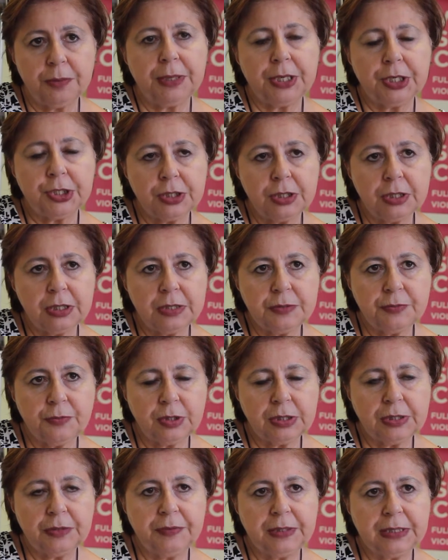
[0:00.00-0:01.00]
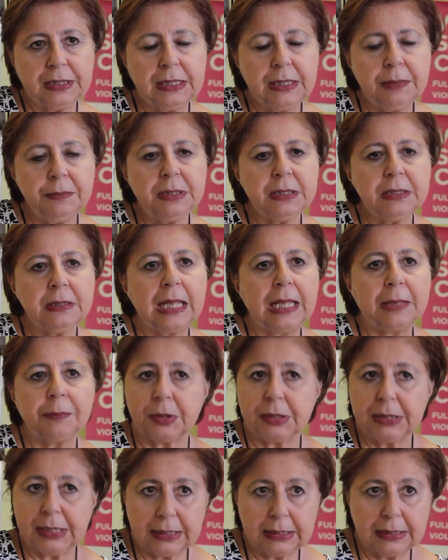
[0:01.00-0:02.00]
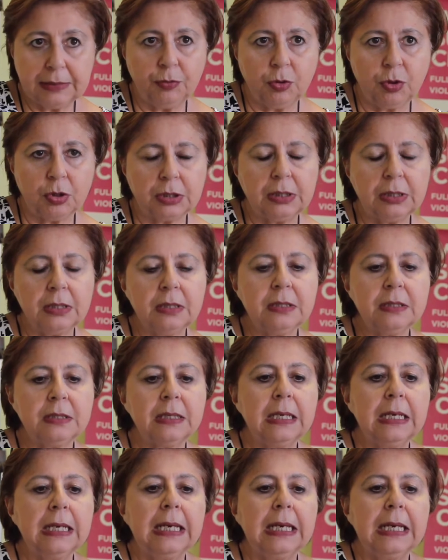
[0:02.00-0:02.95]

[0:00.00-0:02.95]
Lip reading: measures for the victims, like protective orders,